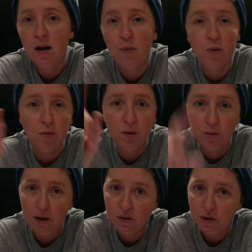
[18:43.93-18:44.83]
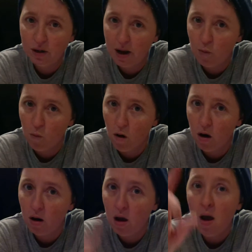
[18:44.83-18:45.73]
I'm probably pronouncing the name
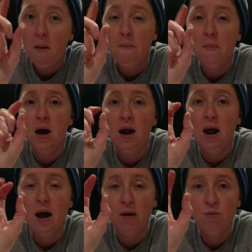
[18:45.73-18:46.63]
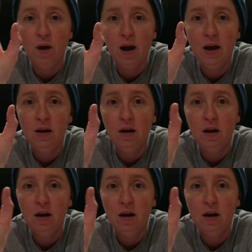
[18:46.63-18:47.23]
wrong, but I read